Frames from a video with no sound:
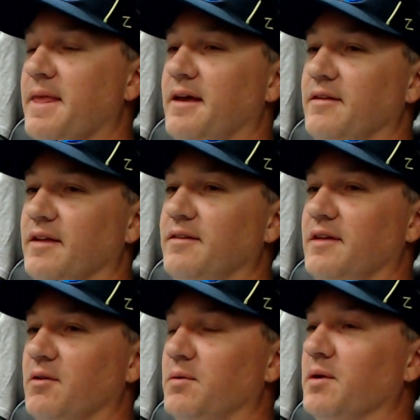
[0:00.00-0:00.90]
that
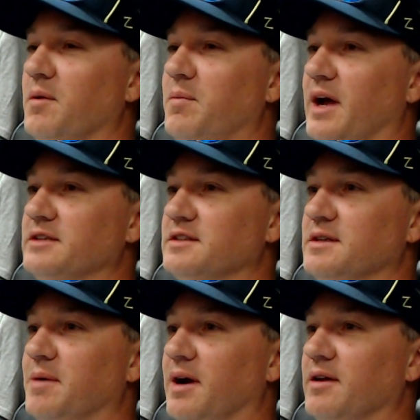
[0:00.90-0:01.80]
they were really passionate
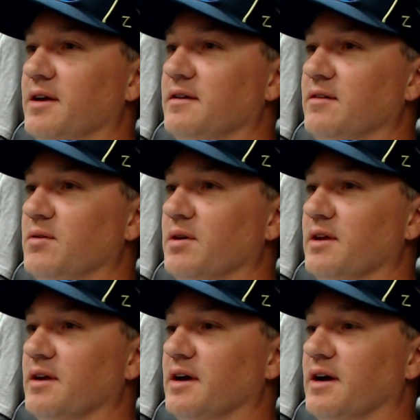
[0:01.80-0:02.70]
about it and
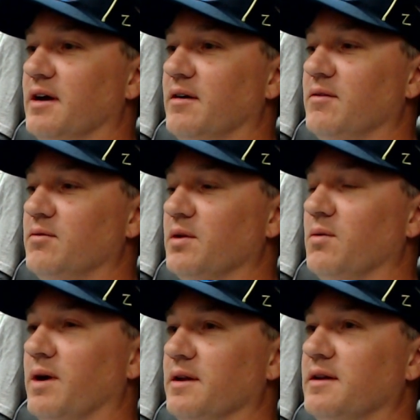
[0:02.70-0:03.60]
really
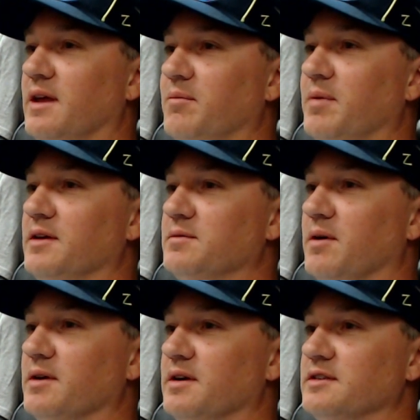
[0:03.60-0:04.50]
wanted to keep
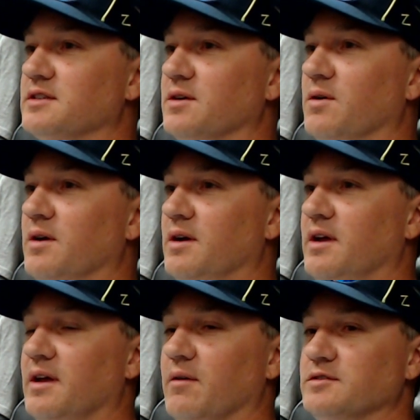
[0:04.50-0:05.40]
baseball here. So
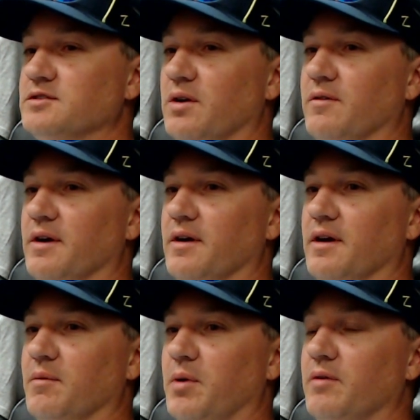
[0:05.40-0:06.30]
it was sort of
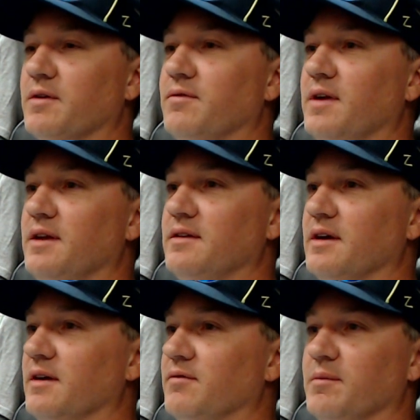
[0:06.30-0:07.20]
a perfect fit
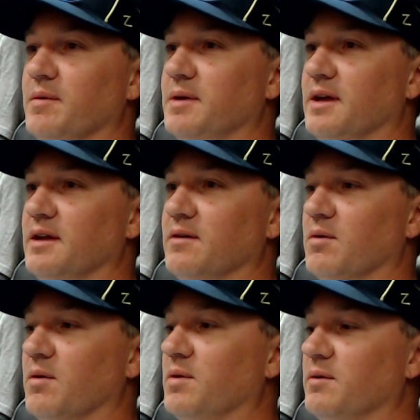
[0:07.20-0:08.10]
from the
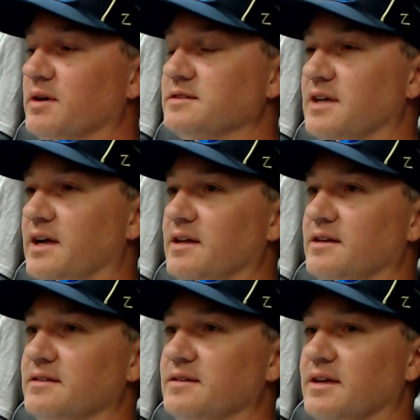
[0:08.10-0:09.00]
beginning. We were excited,
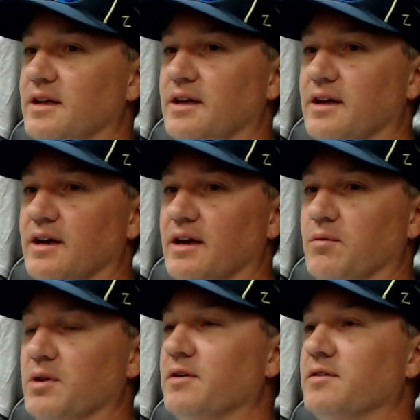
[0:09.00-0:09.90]
and
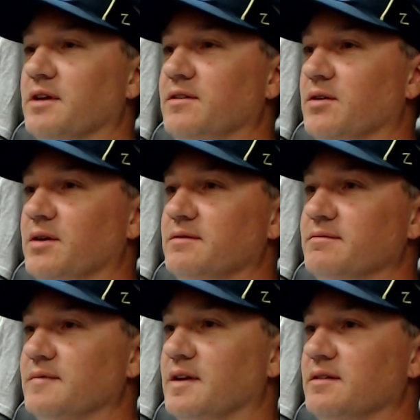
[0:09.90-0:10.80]
we looked into it,
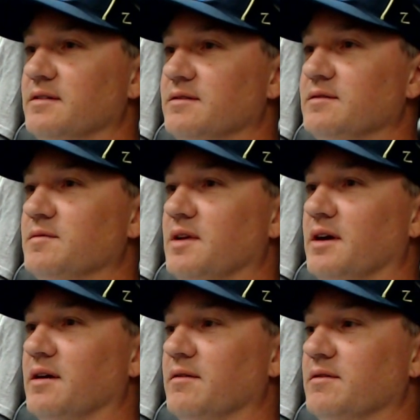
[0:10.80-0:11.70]
and
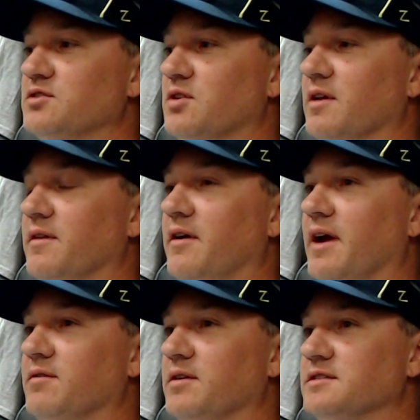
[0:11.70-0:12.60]
shortly
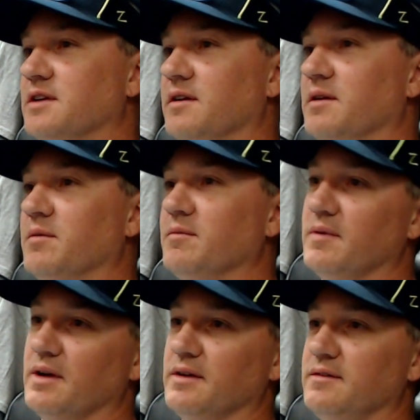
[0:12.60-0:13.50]
thereafter started
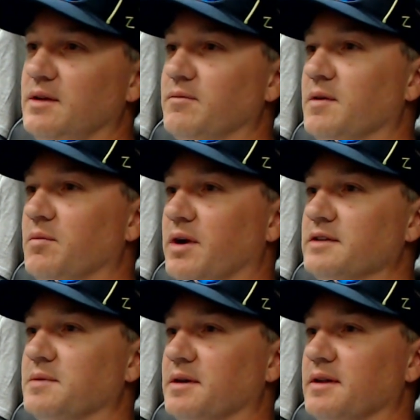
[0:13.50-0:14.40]
a team in the
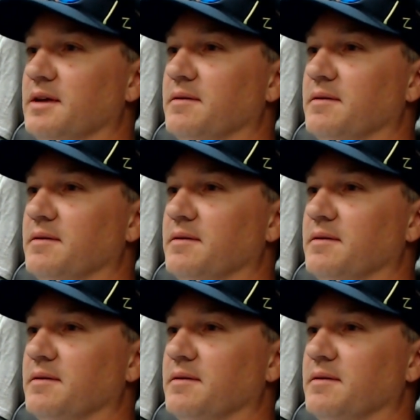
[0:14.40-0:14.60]
Prospect League.